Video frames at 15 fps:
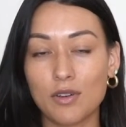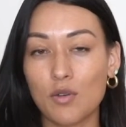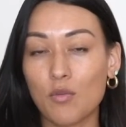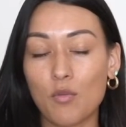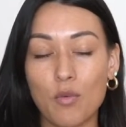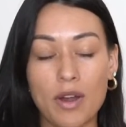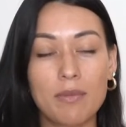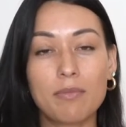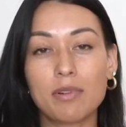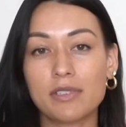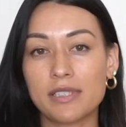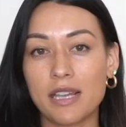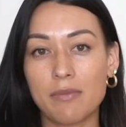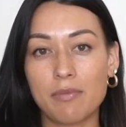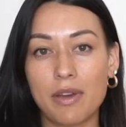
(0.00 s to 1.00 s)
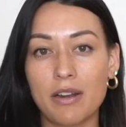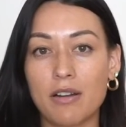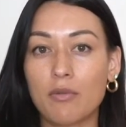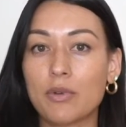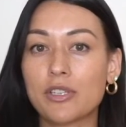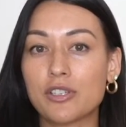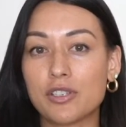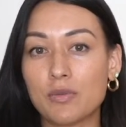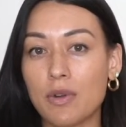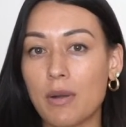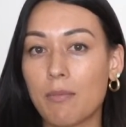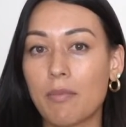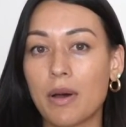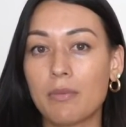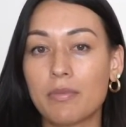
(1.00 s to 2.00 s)
1% better. We just want
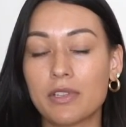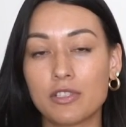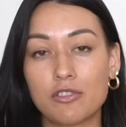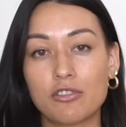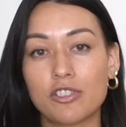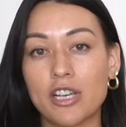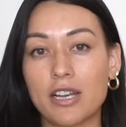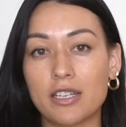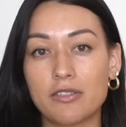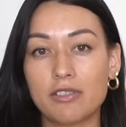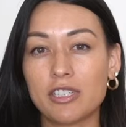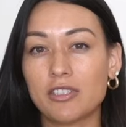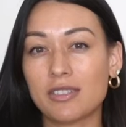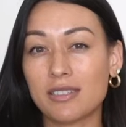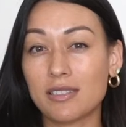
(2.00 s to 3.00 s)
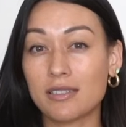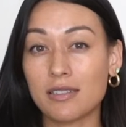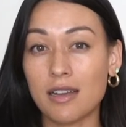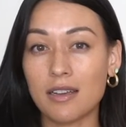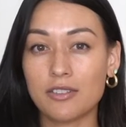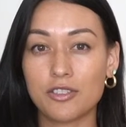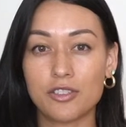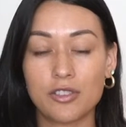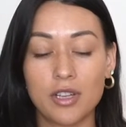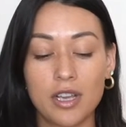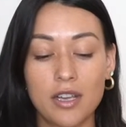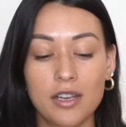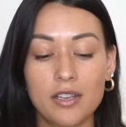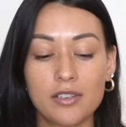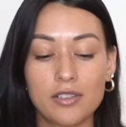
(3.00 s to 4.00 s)
to bump the trajectory just a touch.
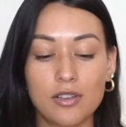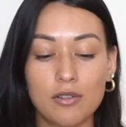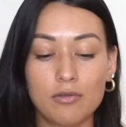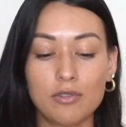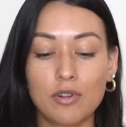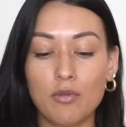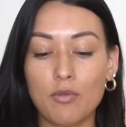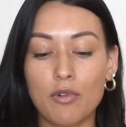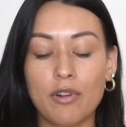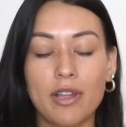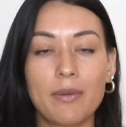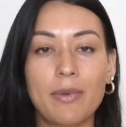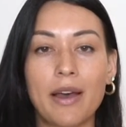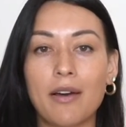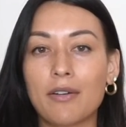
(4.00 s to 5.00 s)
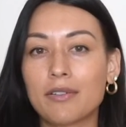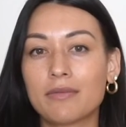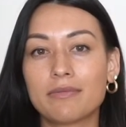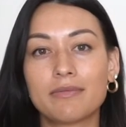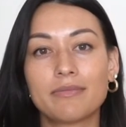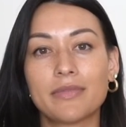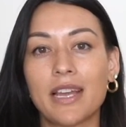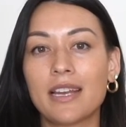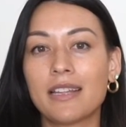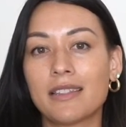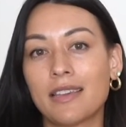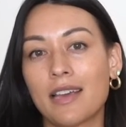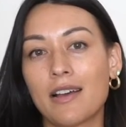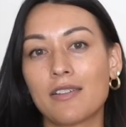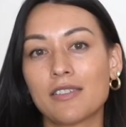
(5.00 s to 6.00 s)
So don't worry about
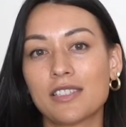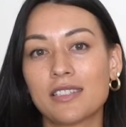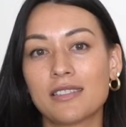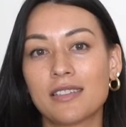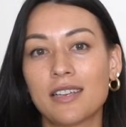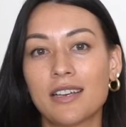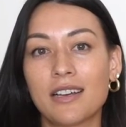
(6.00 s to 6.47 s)
anything else.